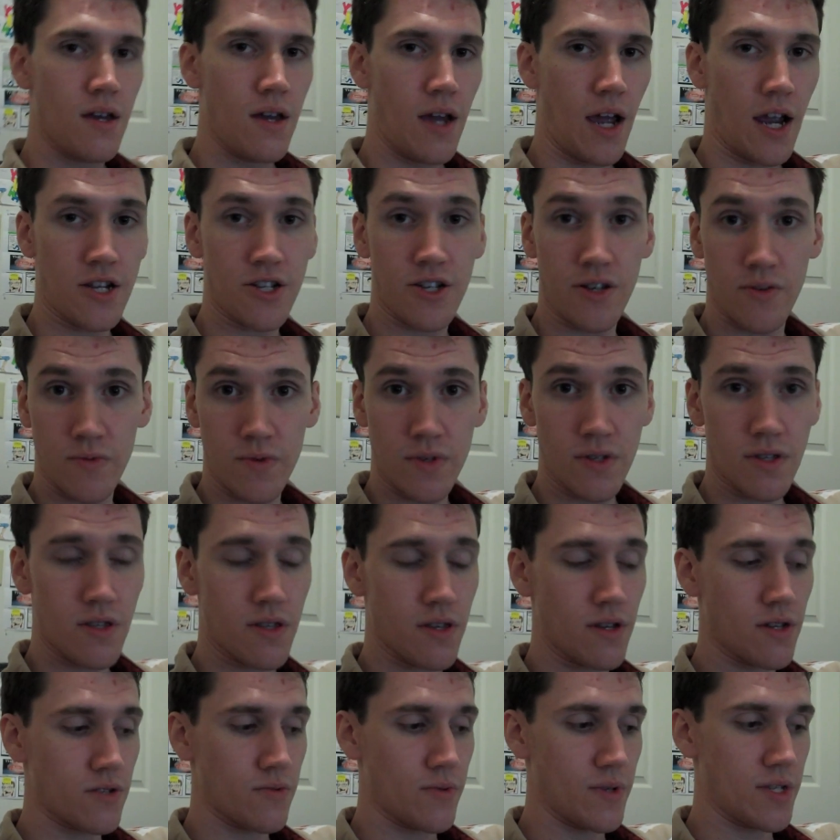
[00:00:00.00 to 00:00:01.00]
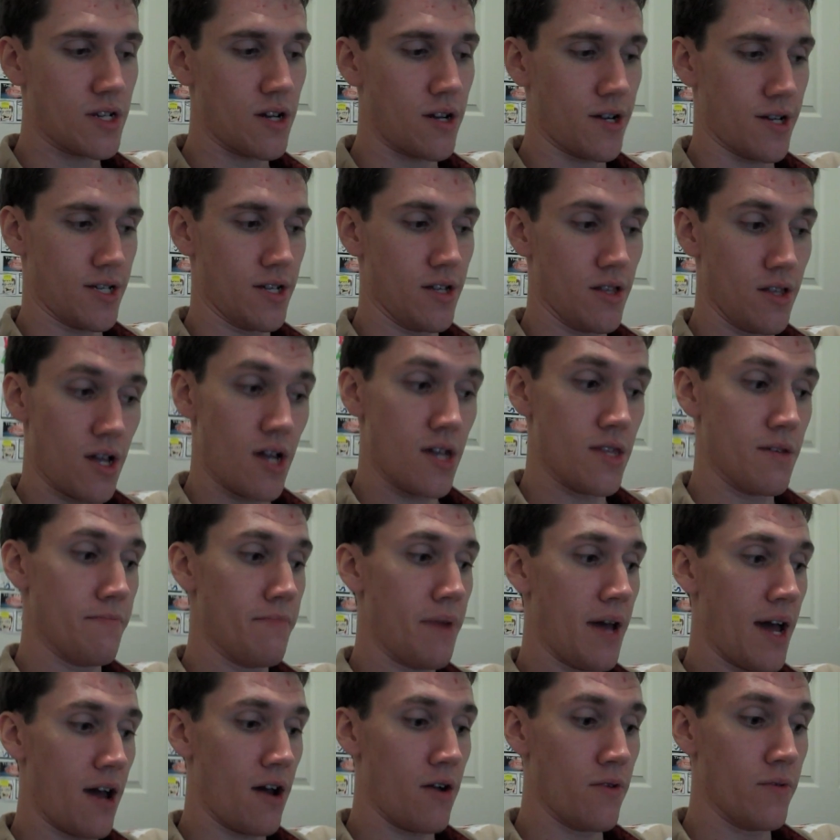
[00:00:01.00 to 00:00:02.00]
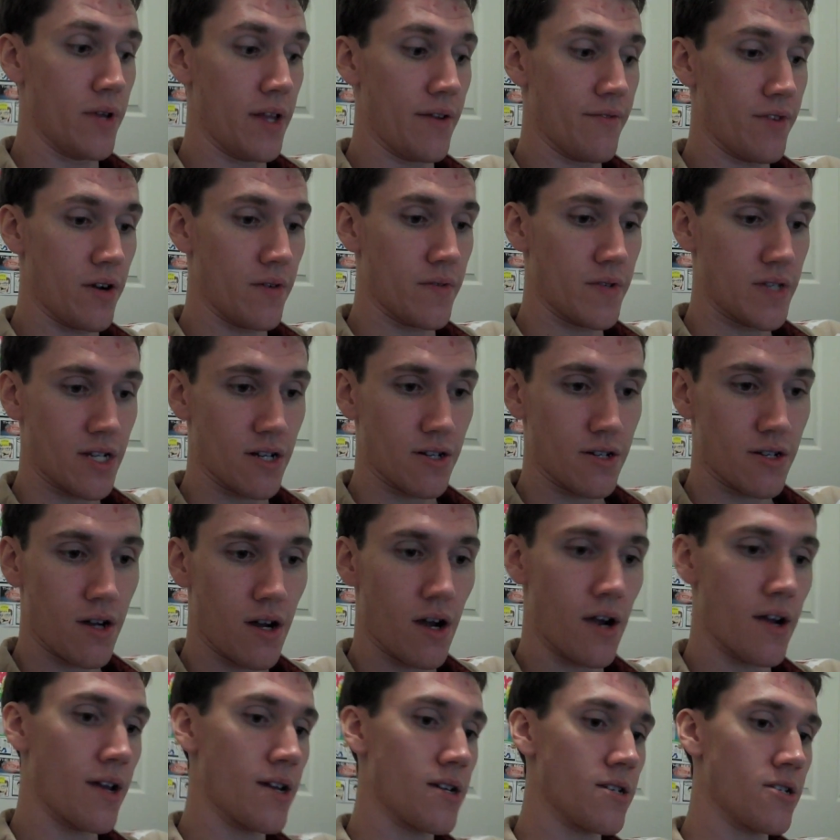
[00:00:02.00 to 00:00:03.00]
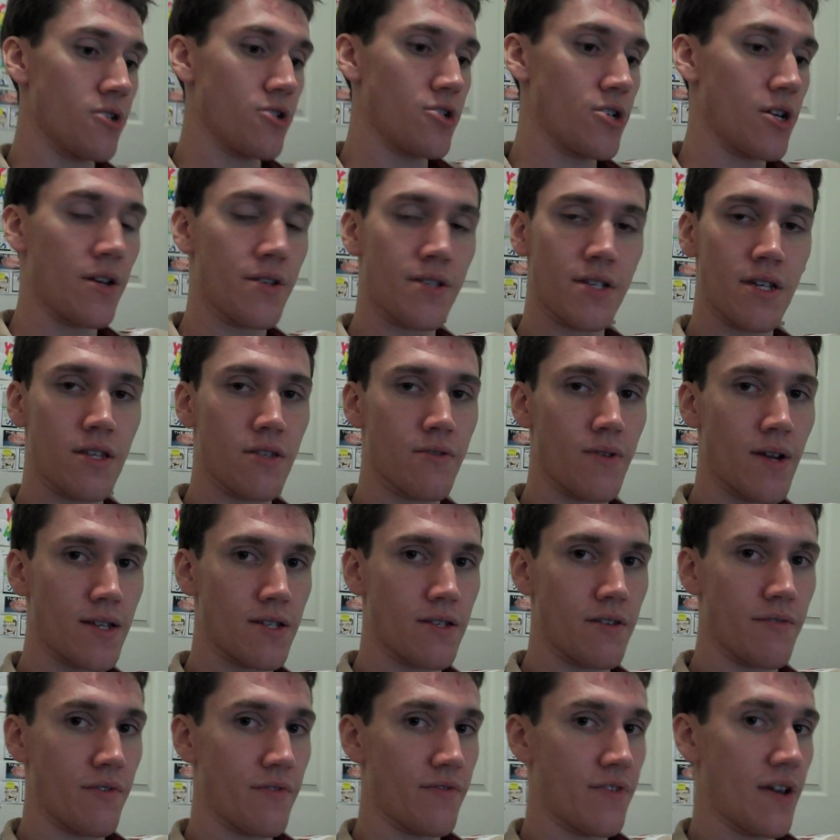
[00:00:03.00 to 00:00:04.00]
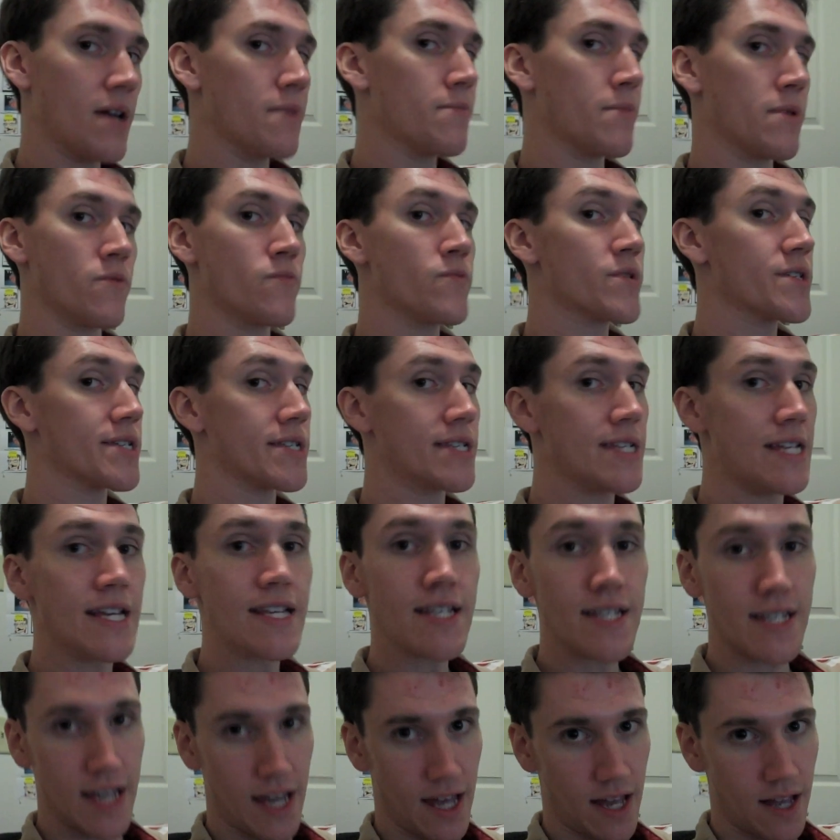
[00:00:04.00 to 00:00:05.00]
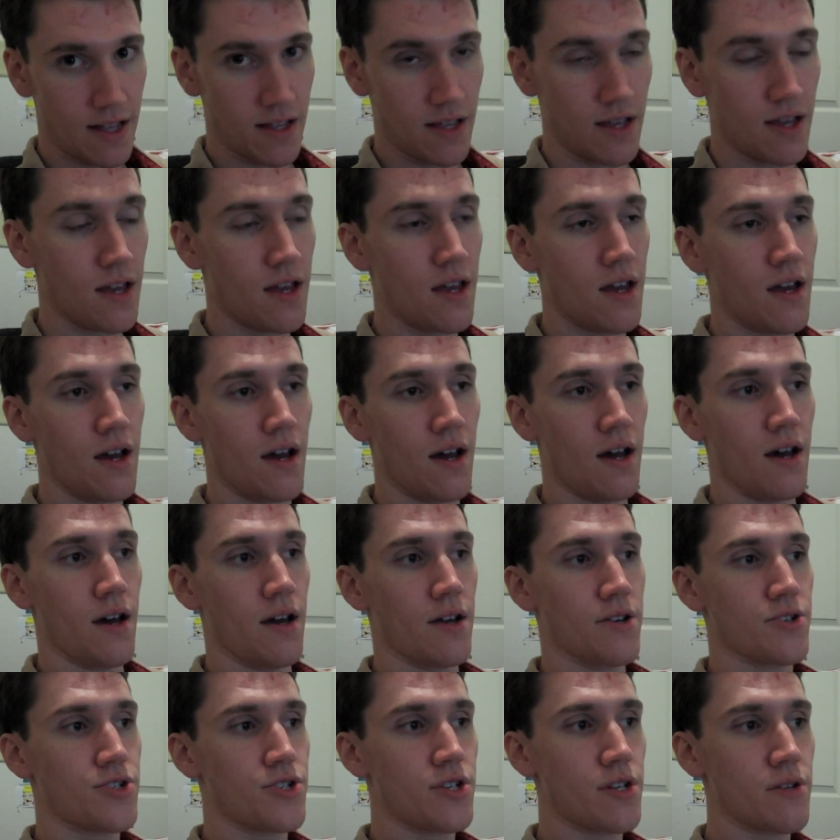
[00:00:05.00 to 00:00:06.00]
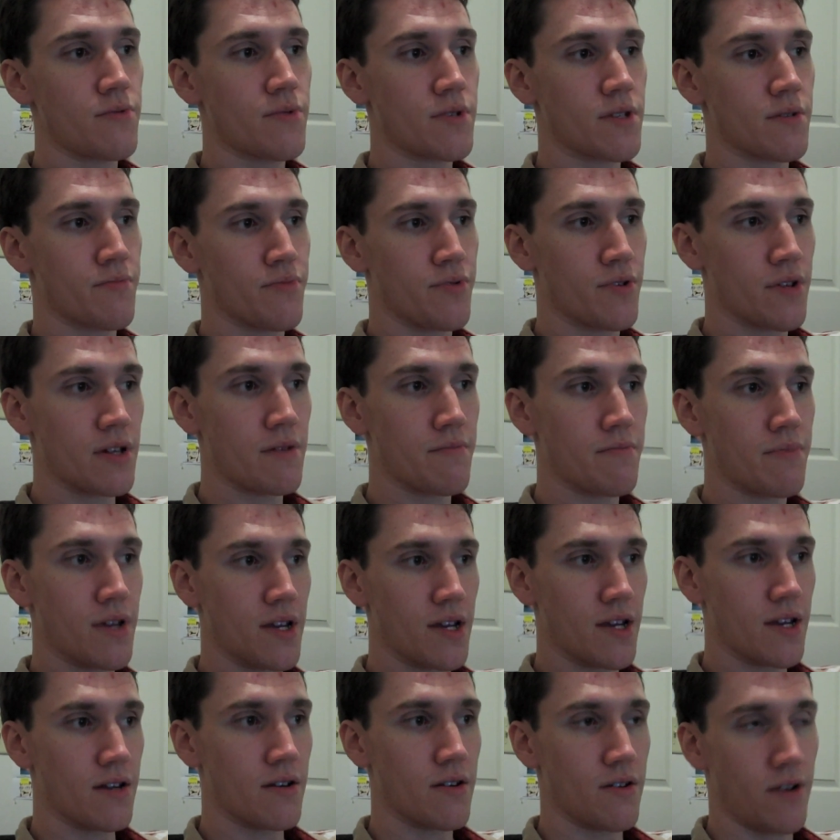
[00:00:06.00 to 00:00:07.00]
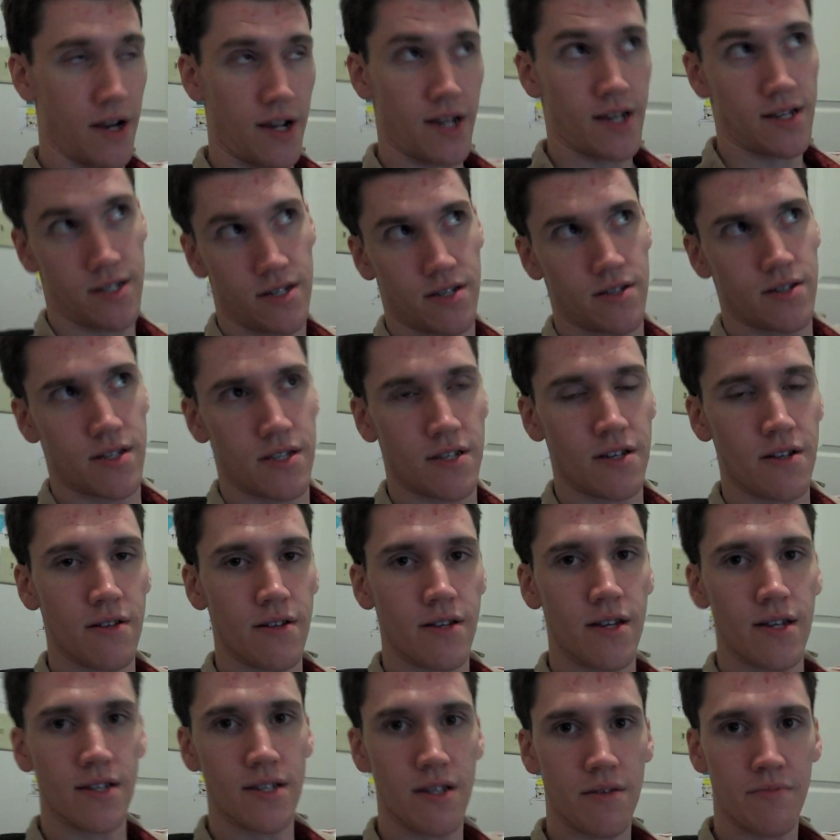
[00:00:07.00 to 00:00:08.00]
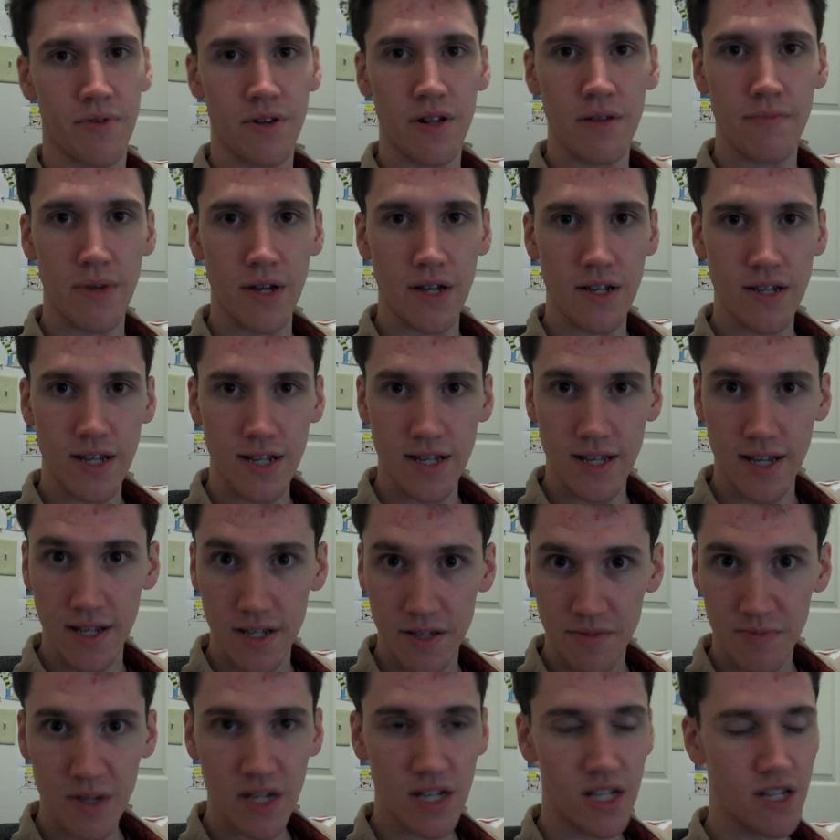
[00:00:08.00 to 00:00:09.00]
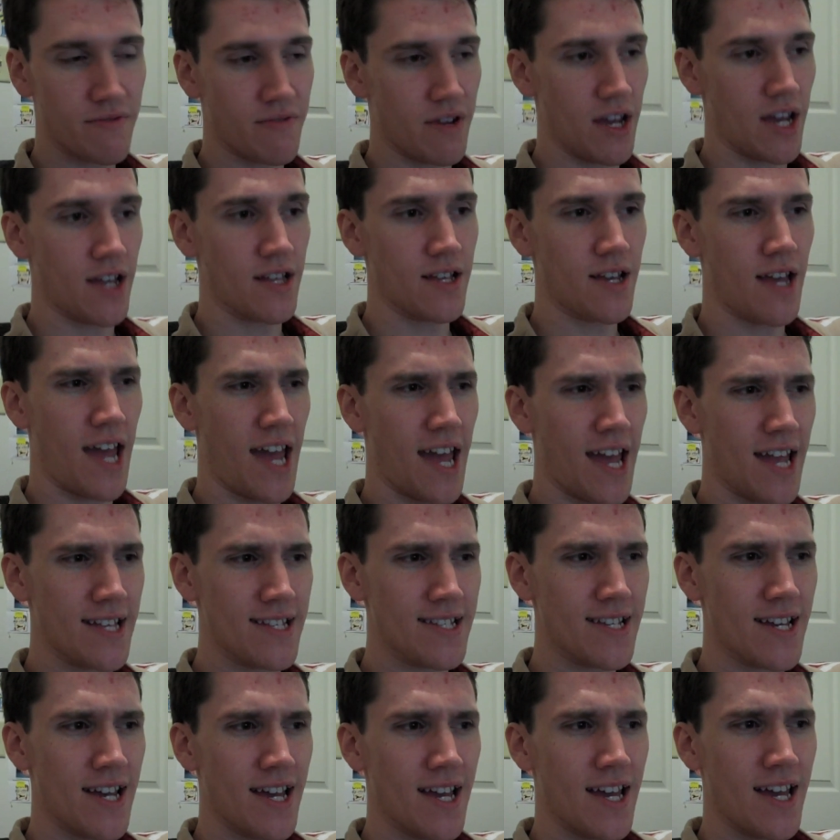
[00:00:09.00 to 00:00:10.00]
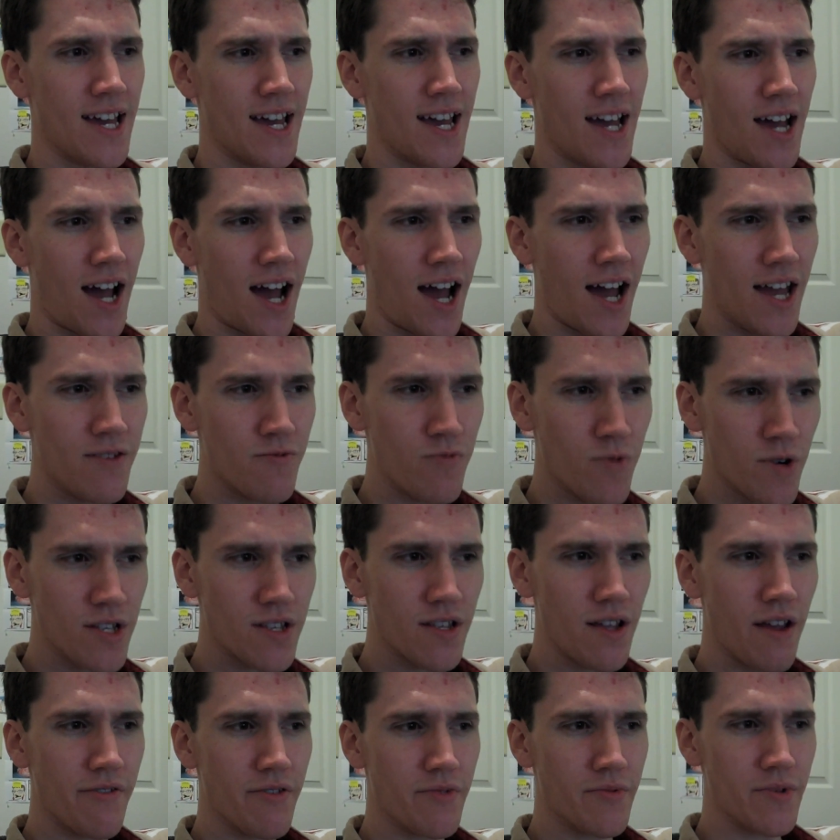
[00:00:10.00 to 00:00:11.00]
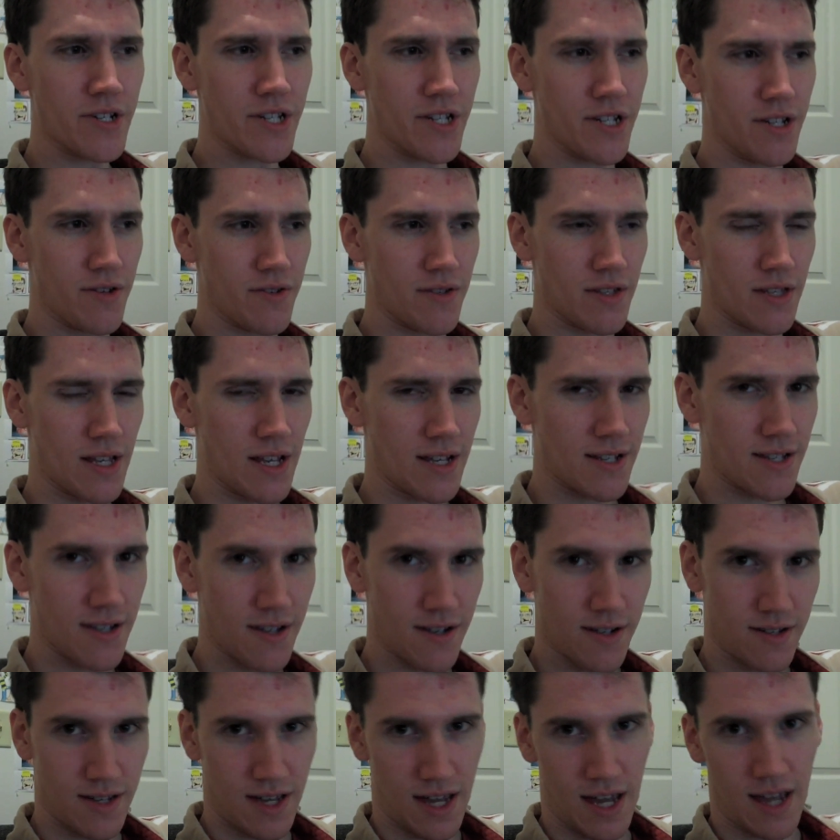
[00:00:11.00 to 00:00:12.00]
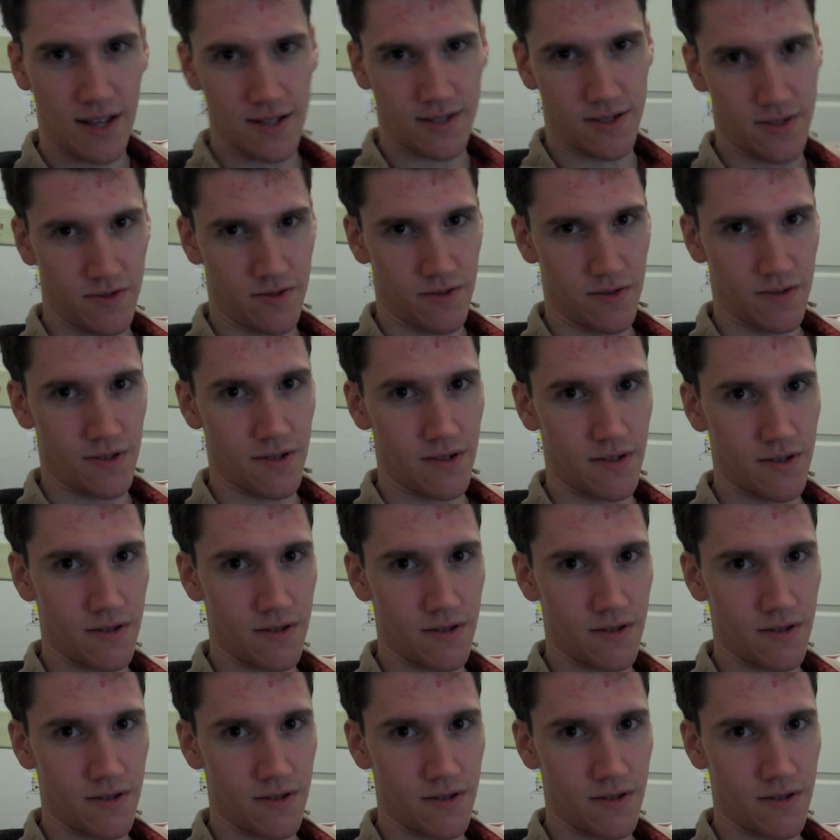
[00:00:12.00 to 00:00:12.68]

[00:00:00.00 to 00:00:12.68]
Actually, one of the things we talked a lot about whenever I was there talking to Chelsea and the rest of her family was Nintendo uh, she was a pretty big, or I guess still is, a pretty big Nintendo Speaks fan, and I want everyone to know that that's not canceled.